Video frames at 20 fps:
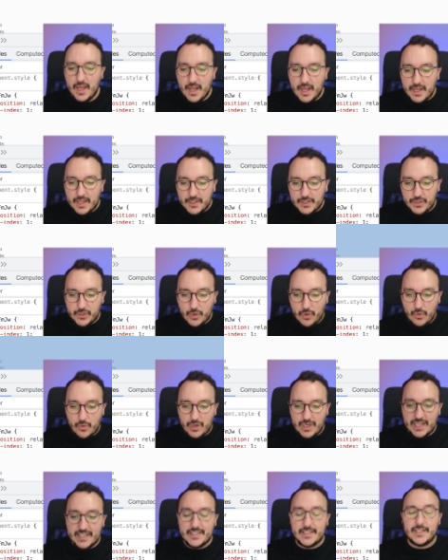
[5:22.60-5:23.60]
So
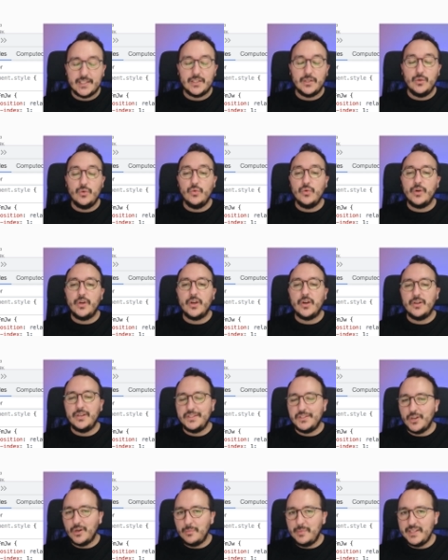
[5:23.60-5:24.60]
let's look a
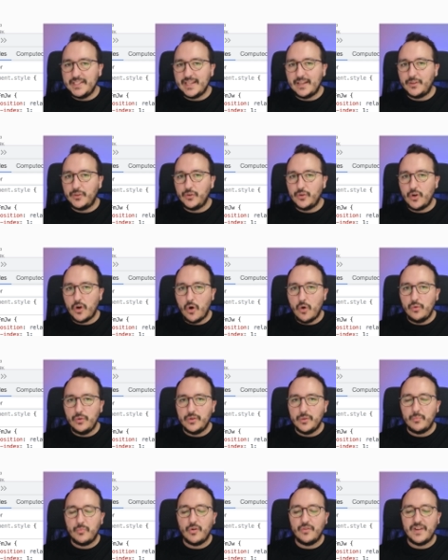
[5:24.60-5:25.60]
little bit at the
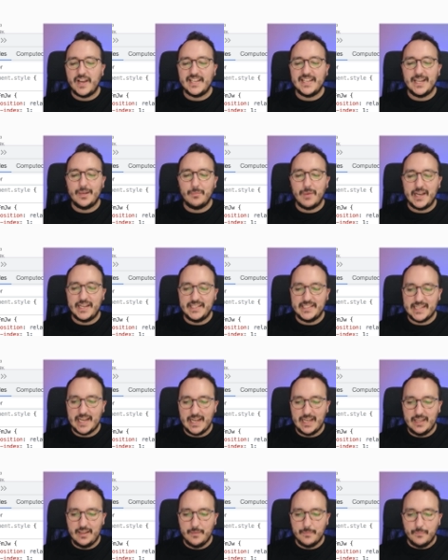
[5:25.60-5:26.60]
code provided by
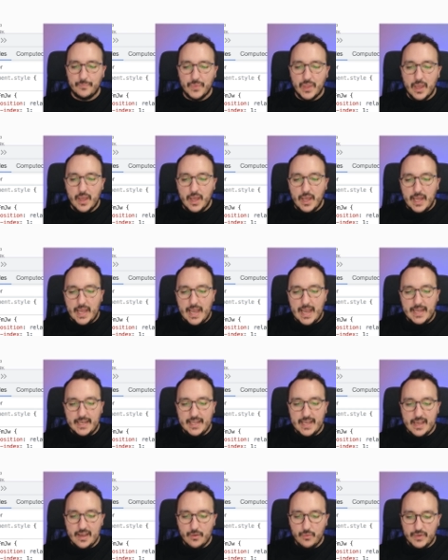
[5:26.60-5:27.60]
Tally. And
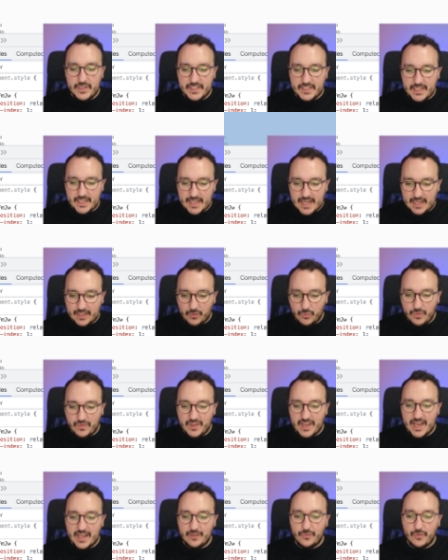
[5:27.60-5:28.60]
here we see that we've
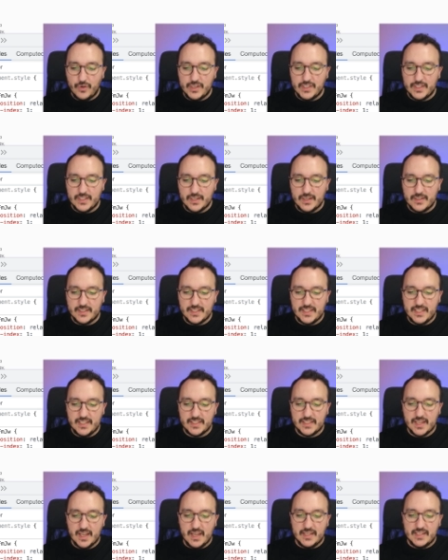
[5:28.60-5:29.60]
got, for instance,
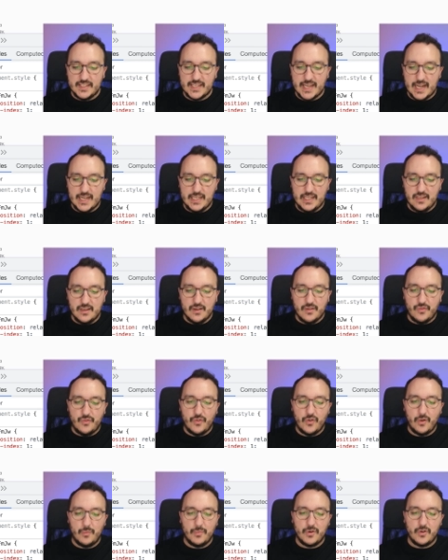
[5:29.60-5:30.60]
this Tally
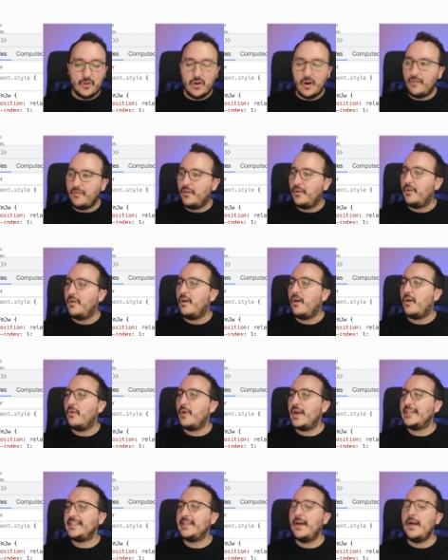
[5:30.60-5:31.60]
form cover, all
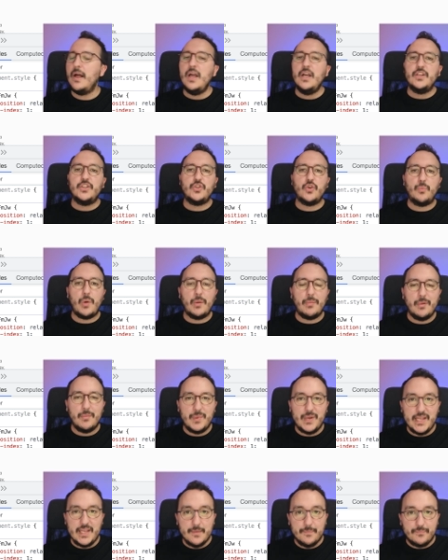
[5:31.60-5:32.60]
right? So
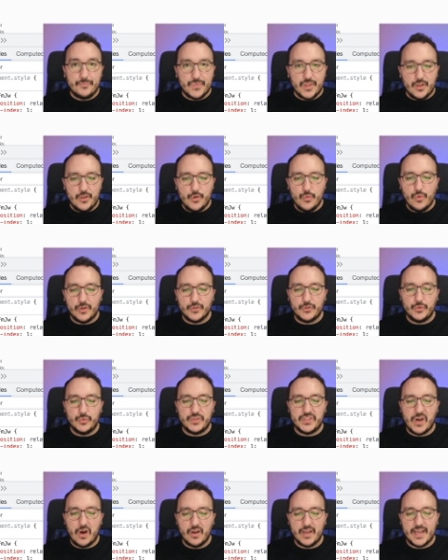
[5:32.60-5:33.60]
probably you want to
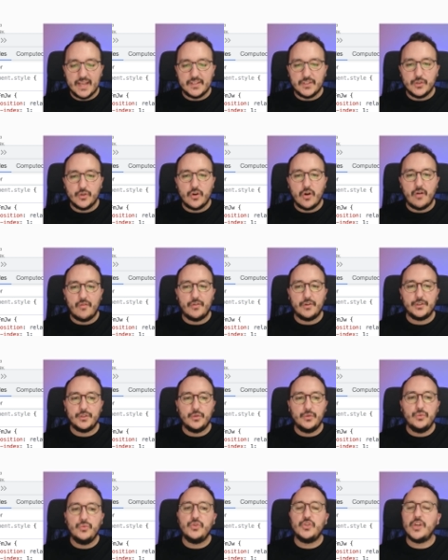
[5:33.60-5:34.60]
target the cover
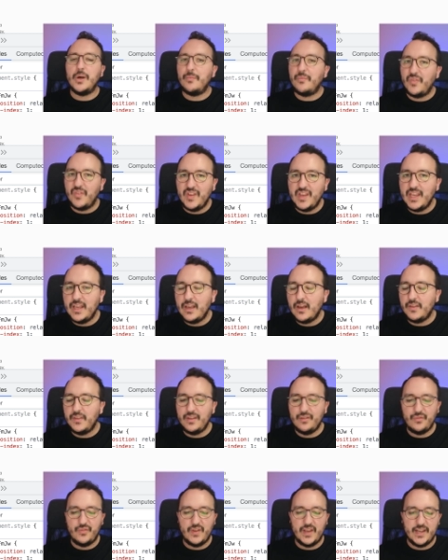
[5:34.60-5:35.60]
to do something, an
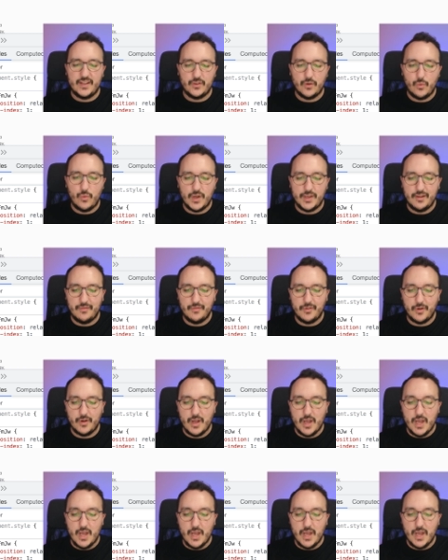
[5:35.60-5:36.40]
effect or whatever,